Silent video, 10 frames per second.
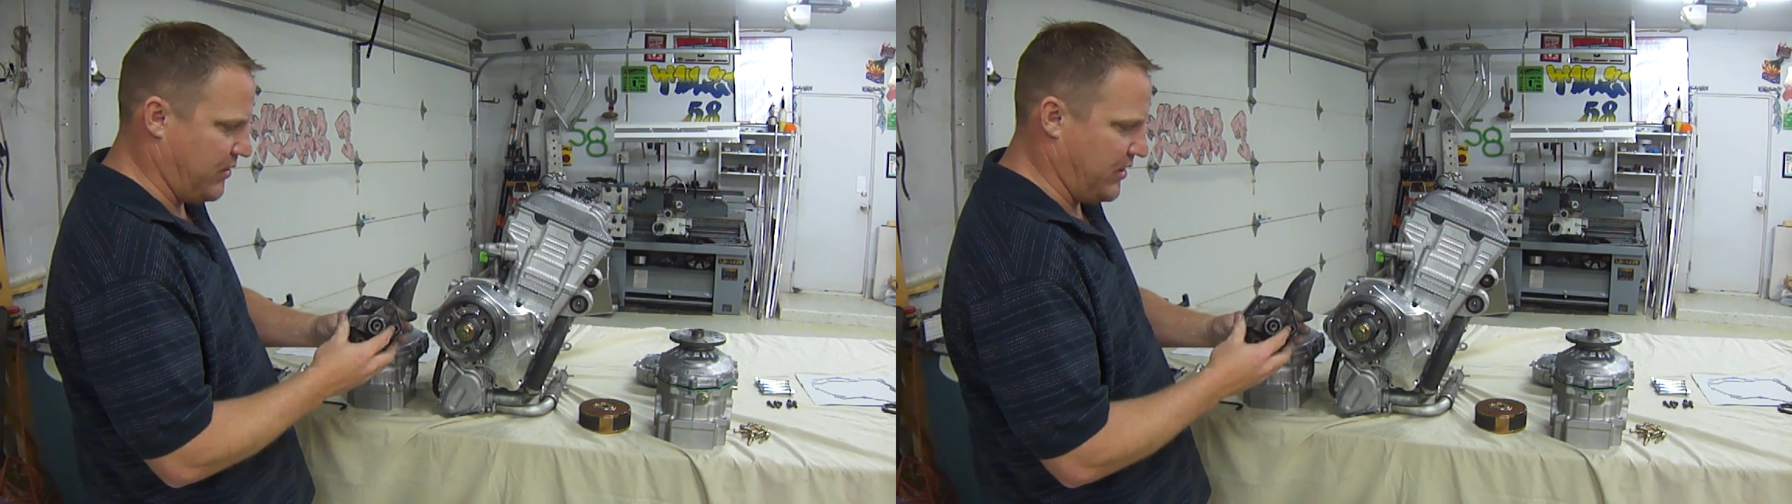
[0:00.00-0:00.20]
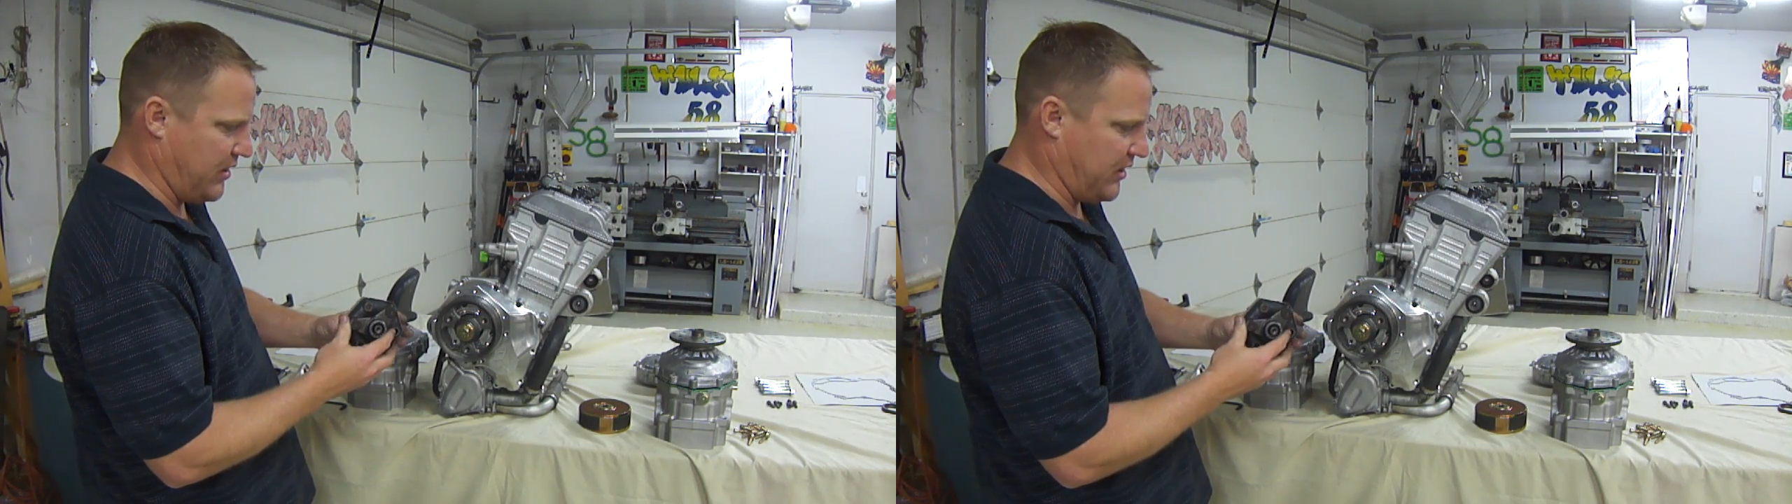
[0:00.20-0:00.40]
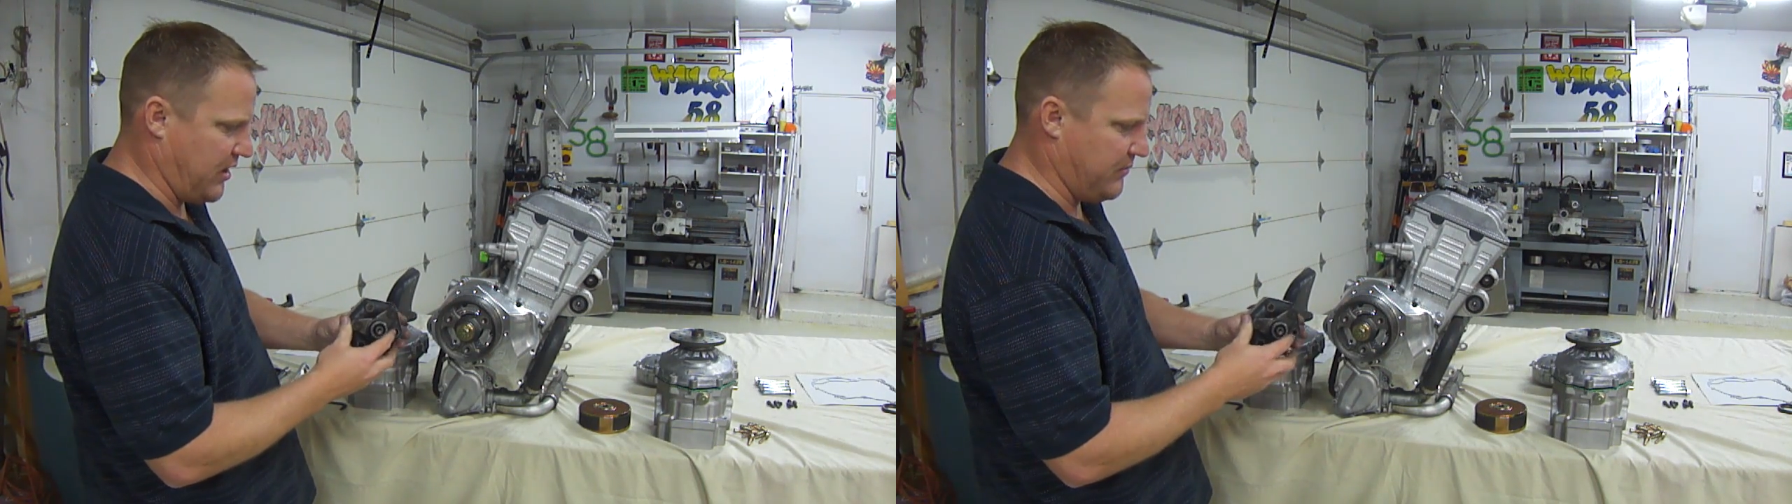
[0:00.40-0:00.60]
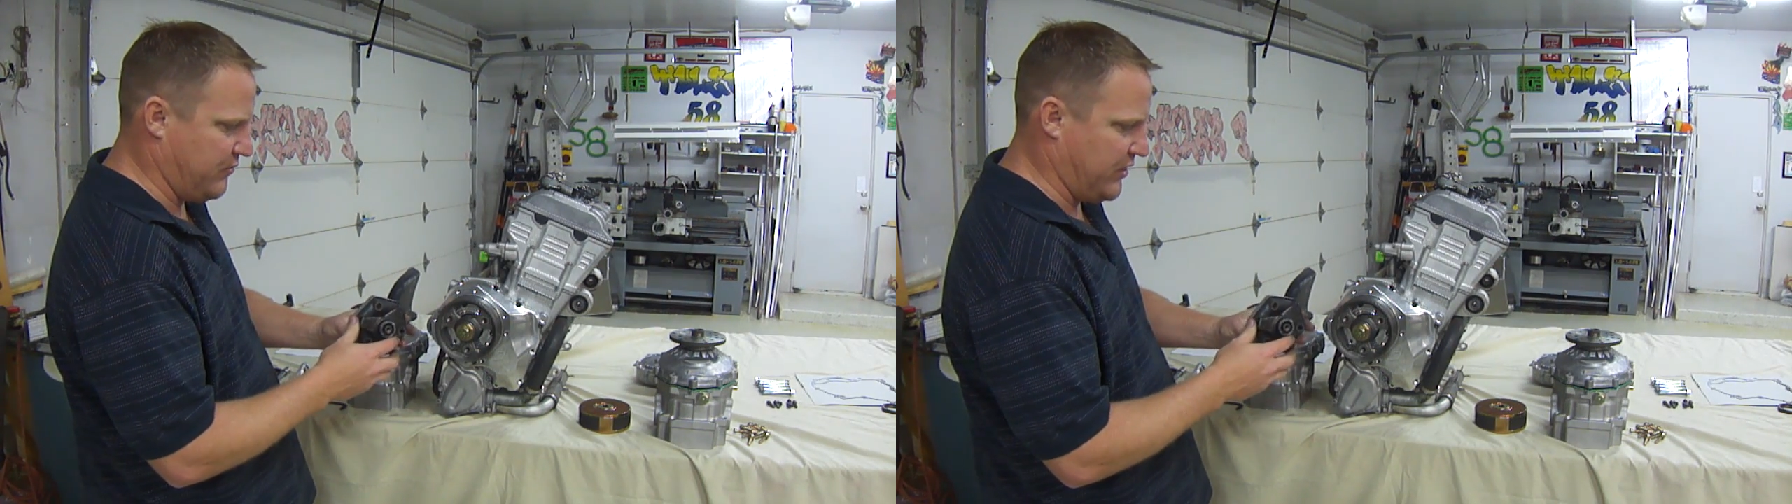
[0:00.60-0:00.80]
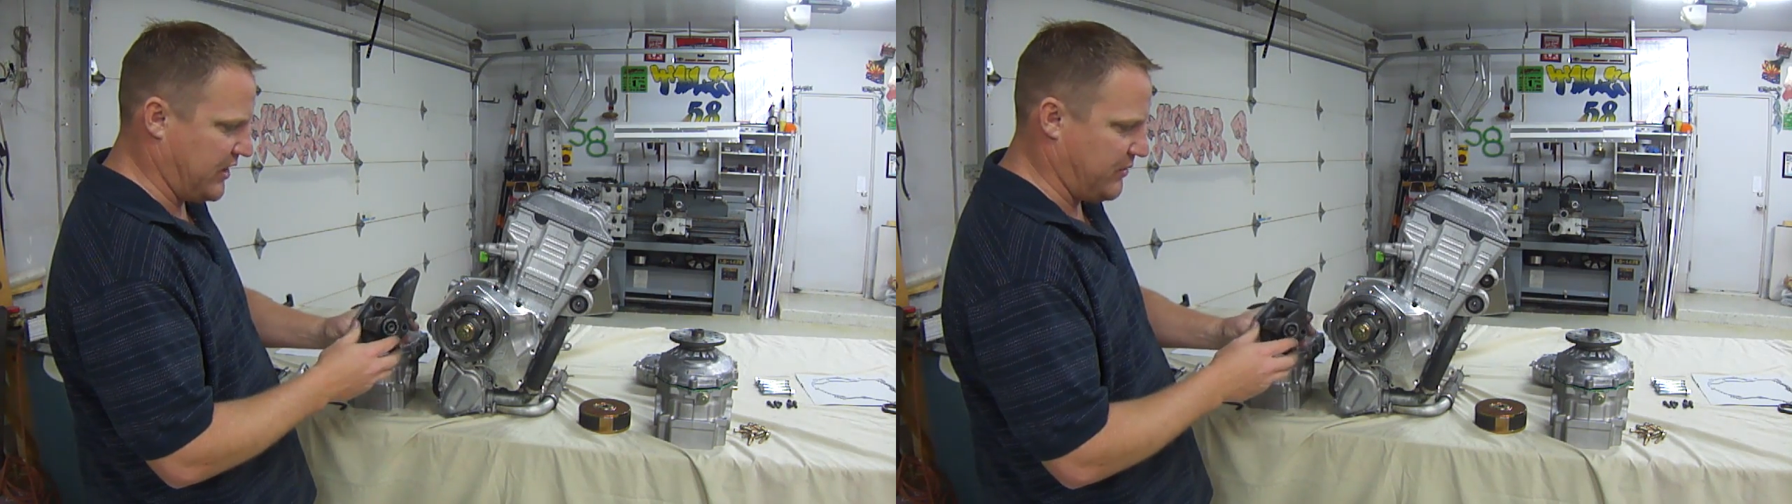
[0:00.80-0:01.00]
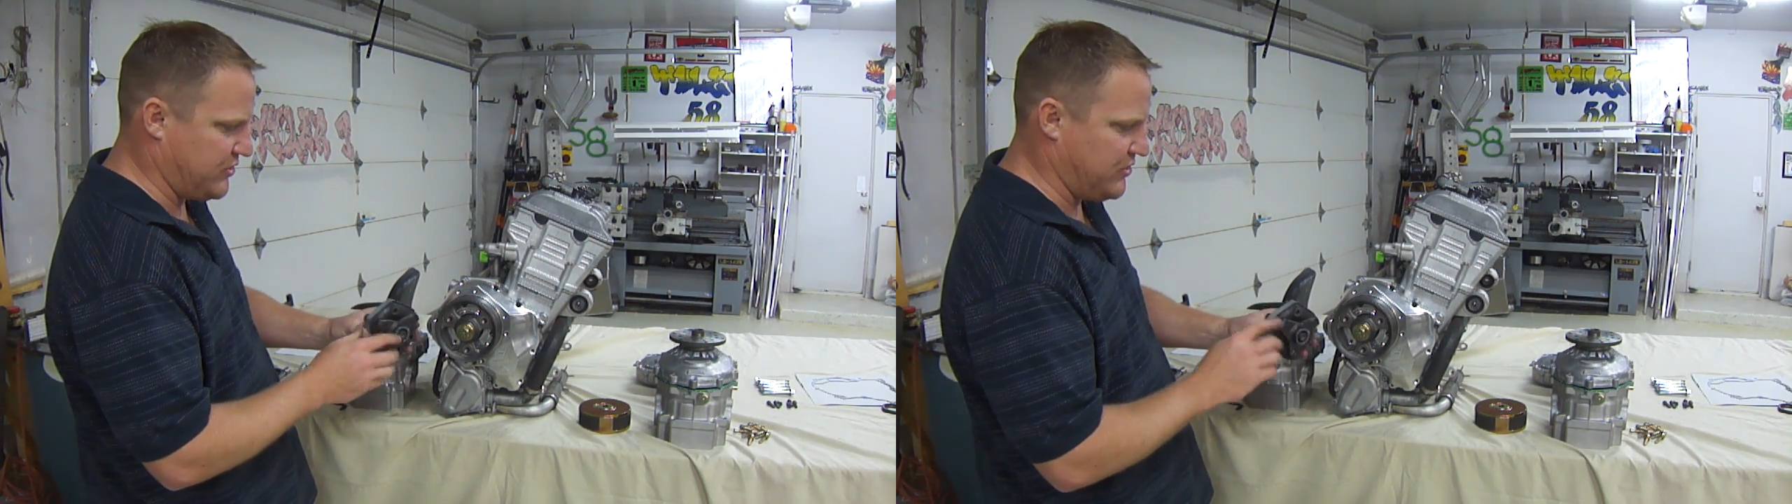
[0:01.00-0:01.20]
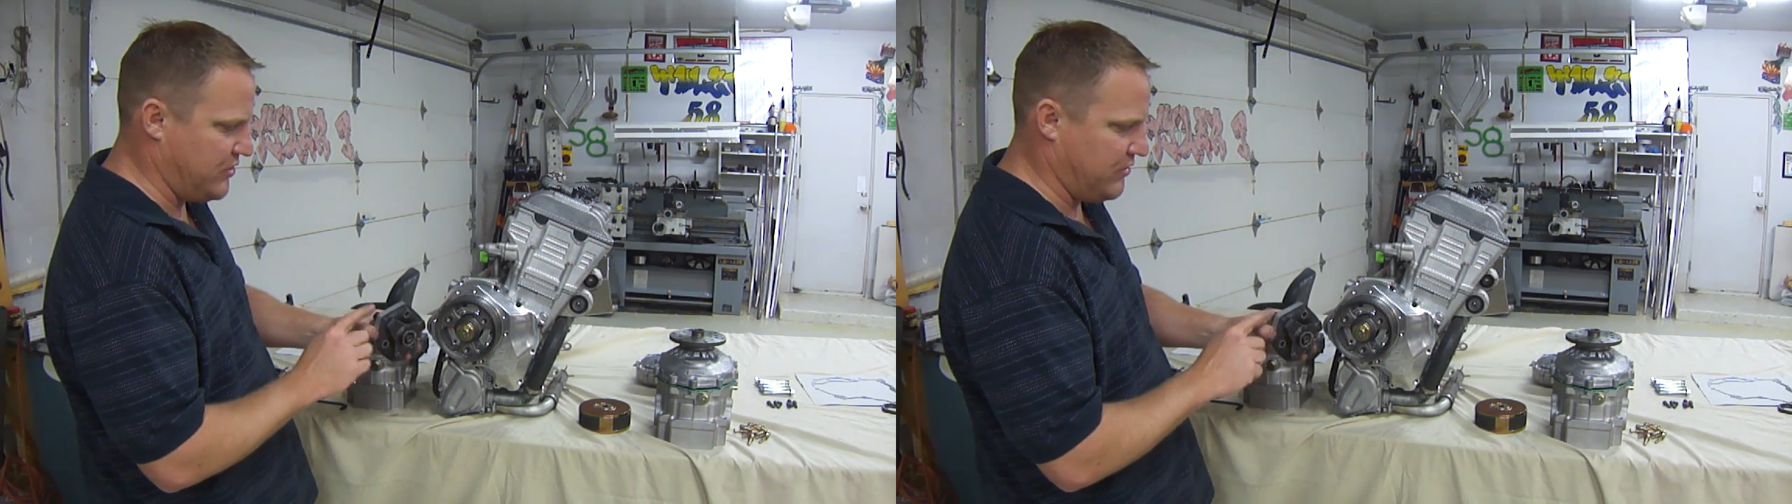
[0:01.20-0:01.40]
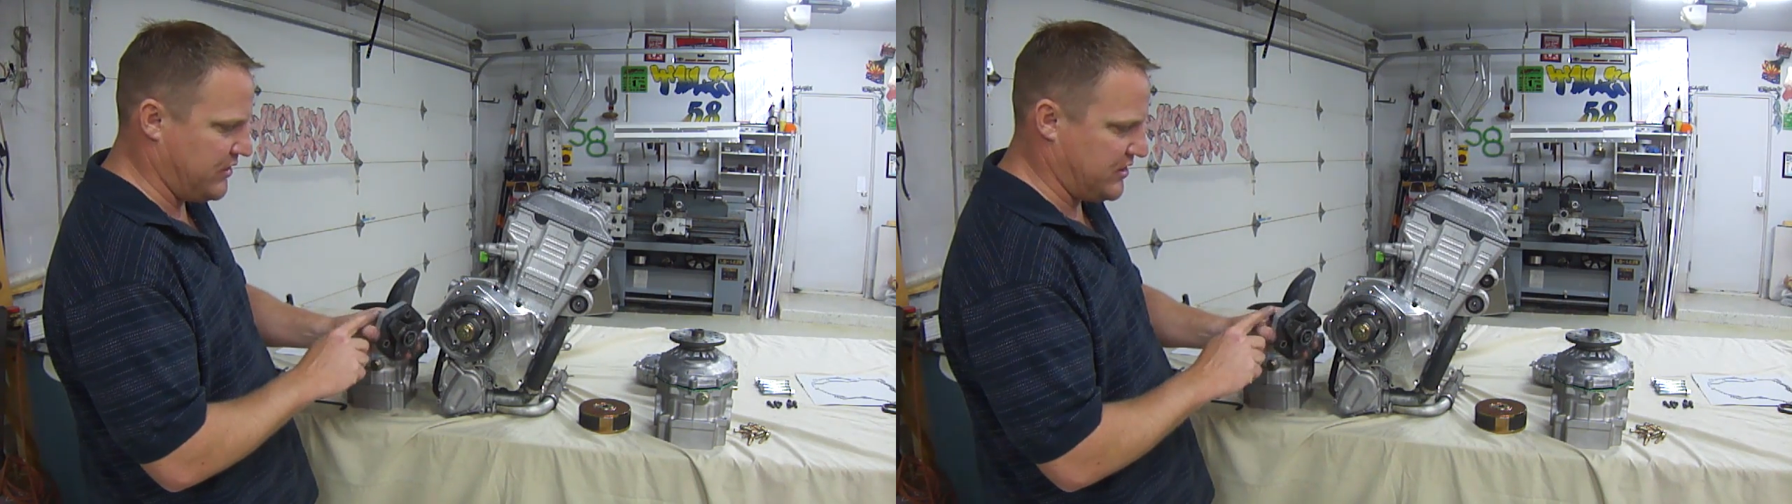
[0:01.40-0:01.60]
when it comes
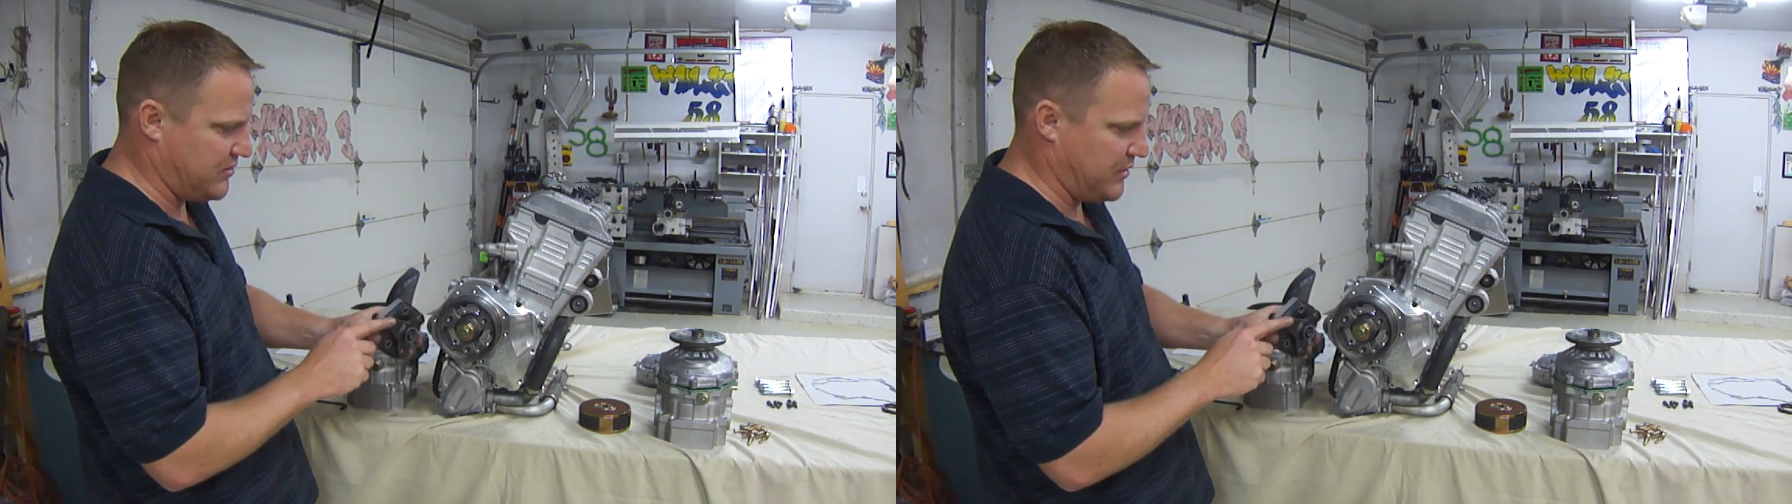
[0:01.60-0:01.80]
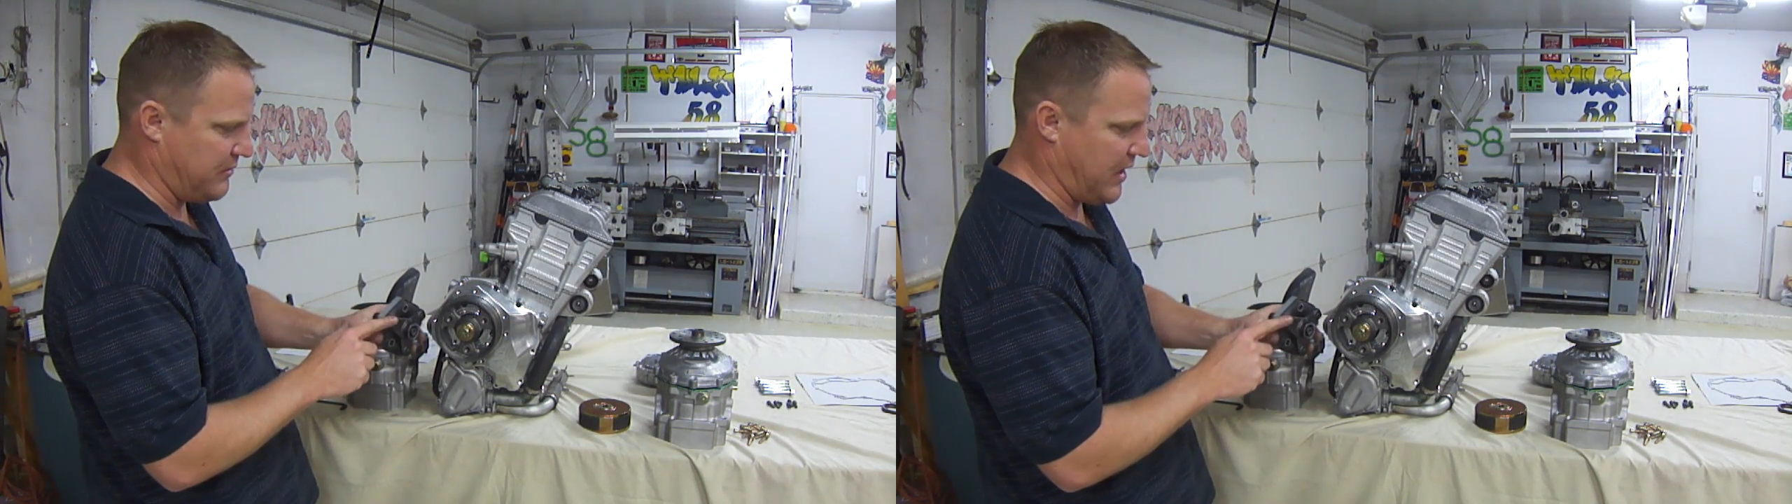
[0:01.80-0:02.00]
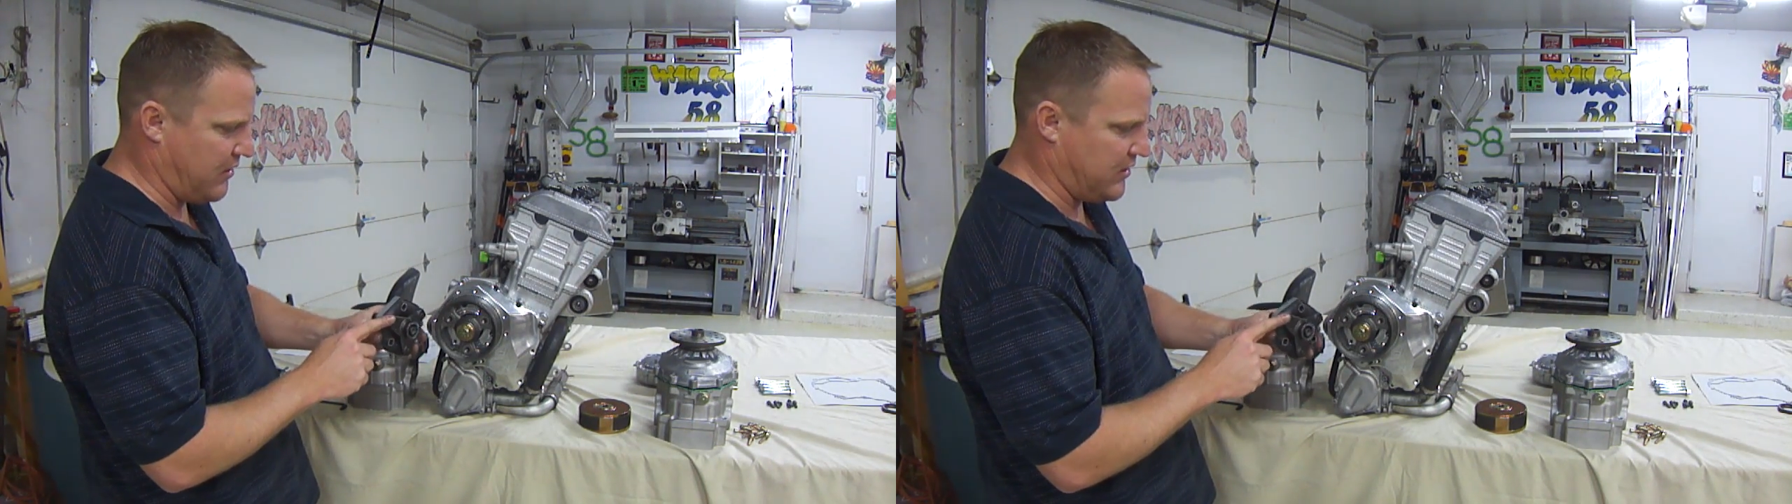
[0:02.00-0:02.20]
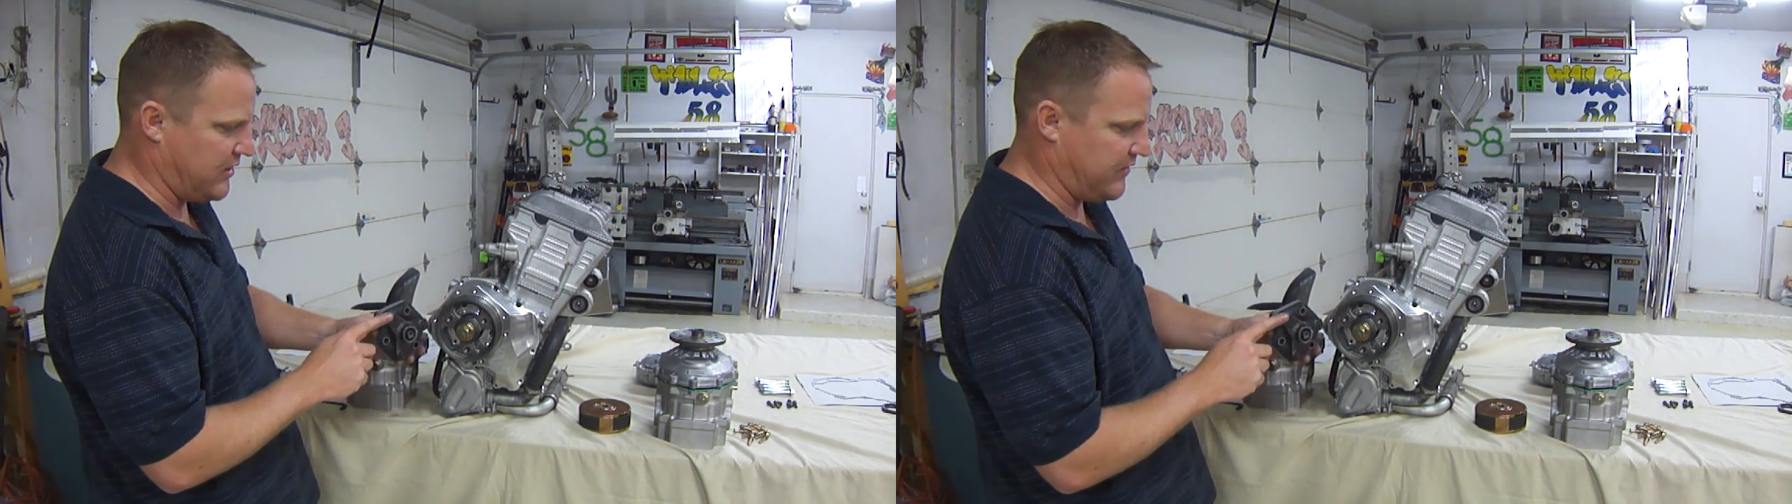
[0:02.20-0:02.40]
new, this will be mounted.